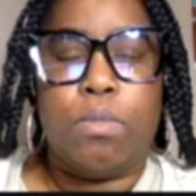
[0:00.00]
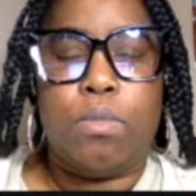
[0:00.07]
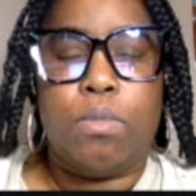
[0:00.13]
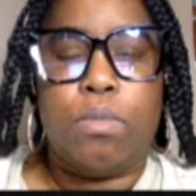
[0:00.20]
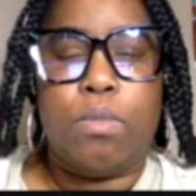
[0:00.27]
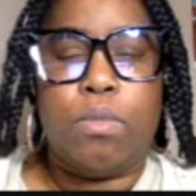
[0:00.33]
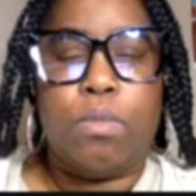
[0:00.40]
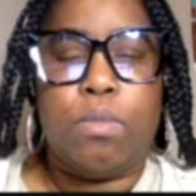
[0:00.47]

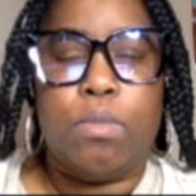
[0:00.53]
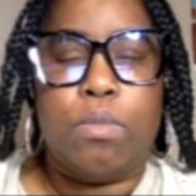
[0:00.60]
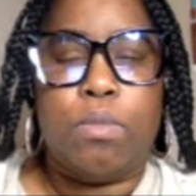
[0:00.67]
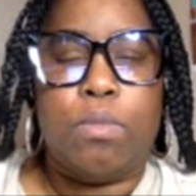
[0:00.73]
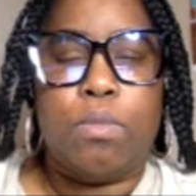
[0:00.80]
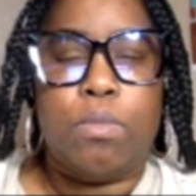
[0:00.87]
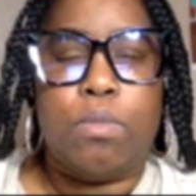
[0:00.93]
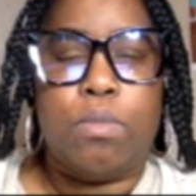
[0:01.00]

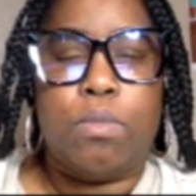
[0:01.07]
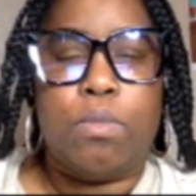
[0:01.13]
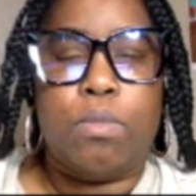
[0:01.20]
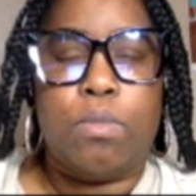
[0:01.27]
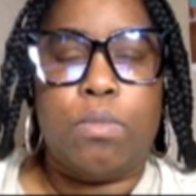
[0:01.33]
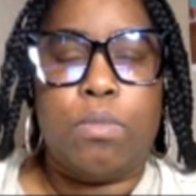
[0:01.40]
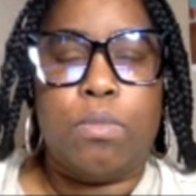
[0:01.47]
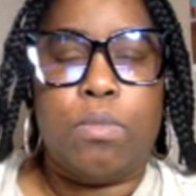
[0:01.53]

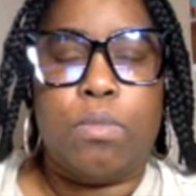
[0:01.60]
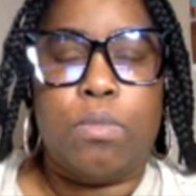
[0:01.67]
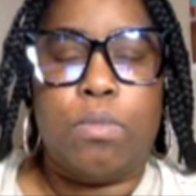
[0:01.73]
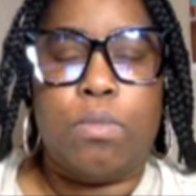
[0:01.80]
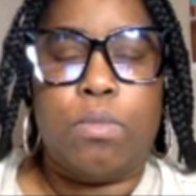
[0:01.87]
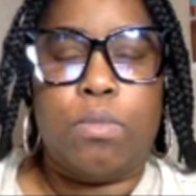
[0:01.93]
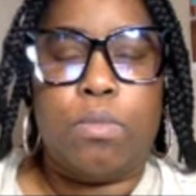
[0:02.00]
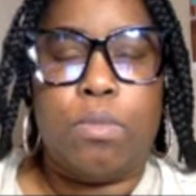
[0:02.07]

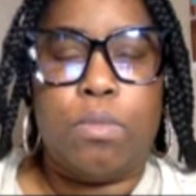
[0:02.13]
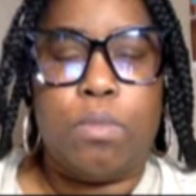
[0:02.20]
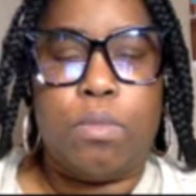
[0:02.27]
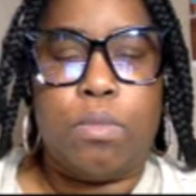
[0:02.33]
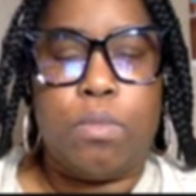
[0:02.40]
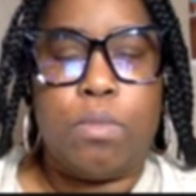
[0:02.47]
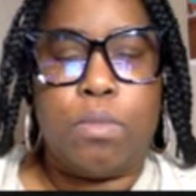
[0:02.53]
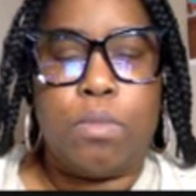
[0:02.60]

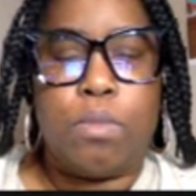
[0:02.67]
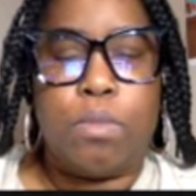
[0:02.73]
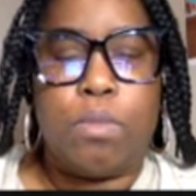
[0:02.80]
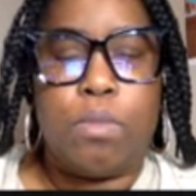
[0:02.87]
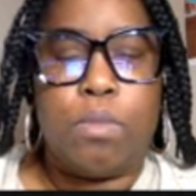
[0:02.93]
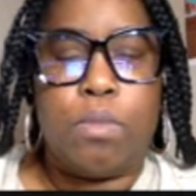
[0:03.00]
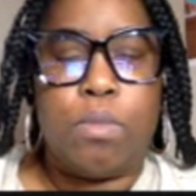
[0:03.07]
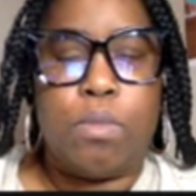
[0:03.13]

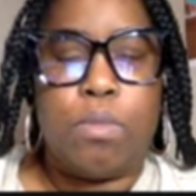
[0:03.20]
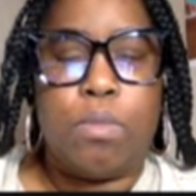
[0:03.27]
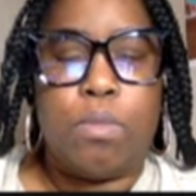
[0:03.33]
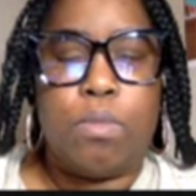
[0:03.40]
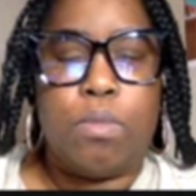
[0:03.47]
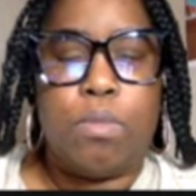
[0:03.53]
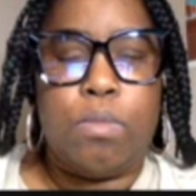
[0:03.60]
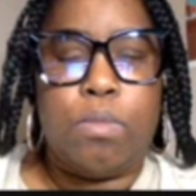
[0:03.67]

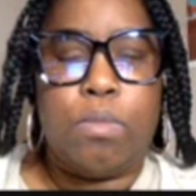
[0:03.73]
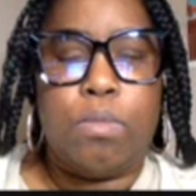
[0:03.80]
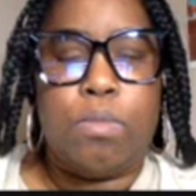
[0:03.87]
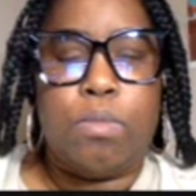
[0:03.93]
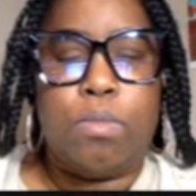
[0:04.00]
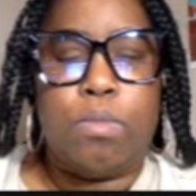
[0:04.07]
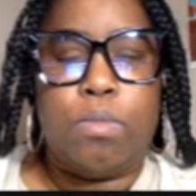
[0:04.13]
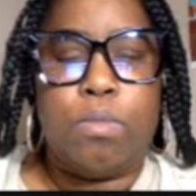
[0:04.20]

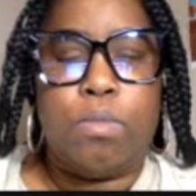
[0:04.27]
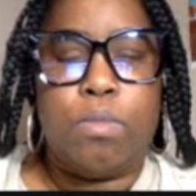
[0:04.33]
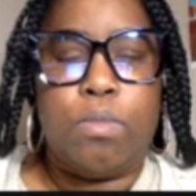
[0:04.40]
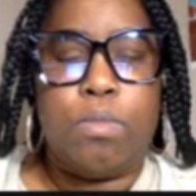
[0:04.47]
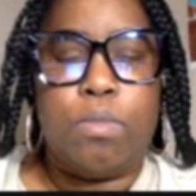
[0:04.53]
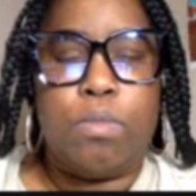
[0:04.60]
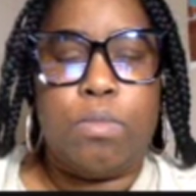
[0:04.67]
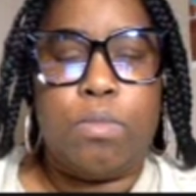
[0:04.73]

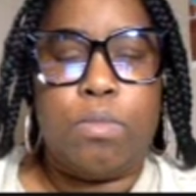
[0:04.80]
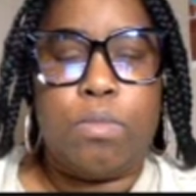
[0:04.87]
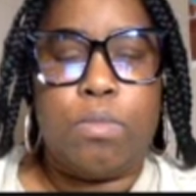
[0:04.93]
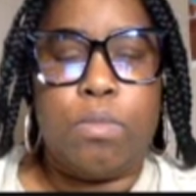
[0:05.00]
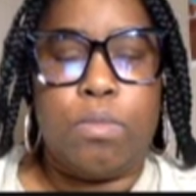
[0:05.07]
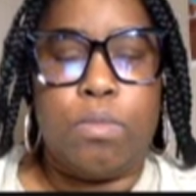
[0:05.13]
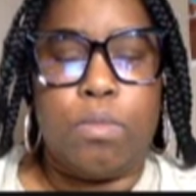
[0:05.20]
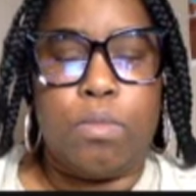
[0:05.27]

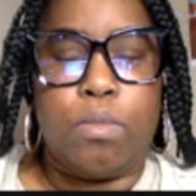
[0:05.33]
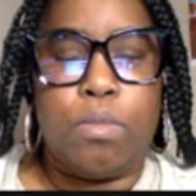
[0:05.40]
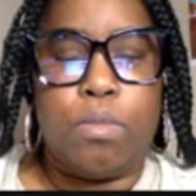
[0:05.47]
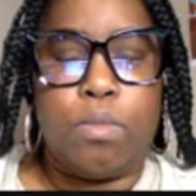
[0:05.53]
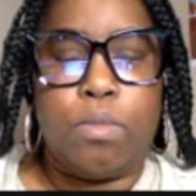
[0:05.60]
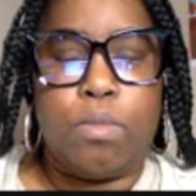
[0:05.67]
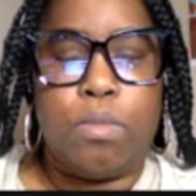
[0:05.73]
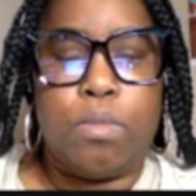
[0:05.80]

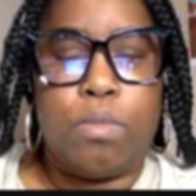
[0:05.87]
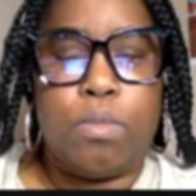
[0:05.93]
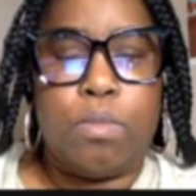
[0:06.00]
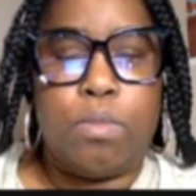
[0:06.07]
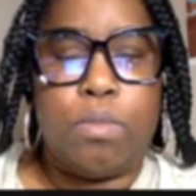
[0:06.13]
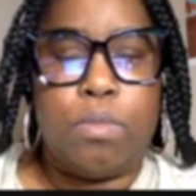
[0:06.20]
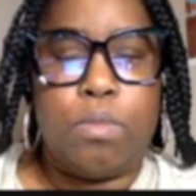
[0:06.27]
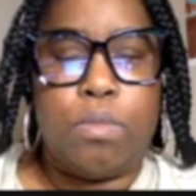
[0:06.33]

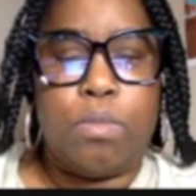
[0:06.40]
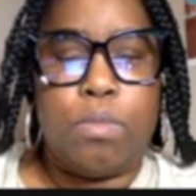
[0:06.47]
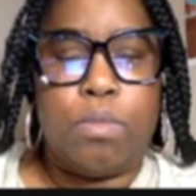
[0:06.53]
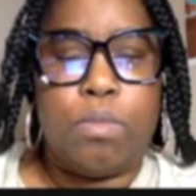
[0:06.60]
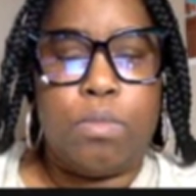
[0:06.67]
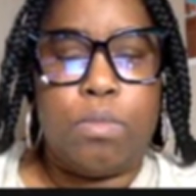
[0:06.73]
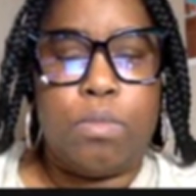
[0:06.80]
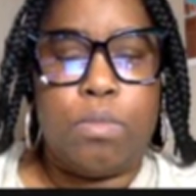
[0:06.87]

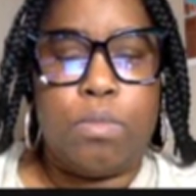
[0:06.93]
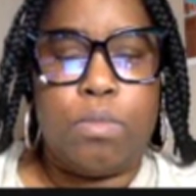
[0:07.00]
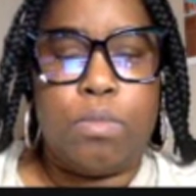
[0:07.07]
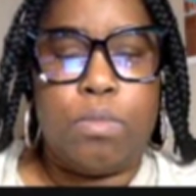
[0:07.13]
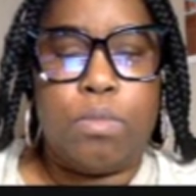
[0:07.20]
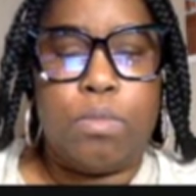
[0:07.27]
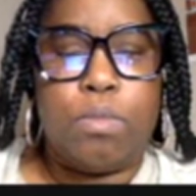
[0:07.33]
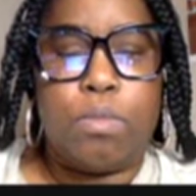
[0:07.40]

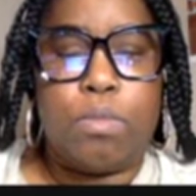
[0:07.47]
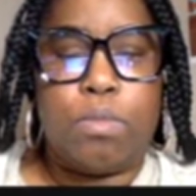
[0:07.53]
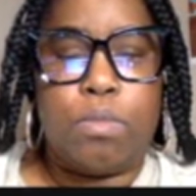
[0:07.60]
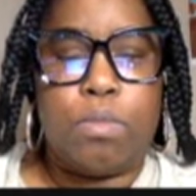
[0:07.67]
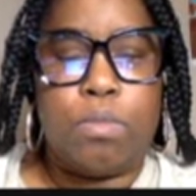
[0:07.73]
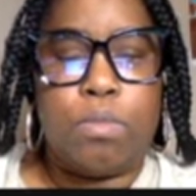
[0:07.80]
This person isn't speaking.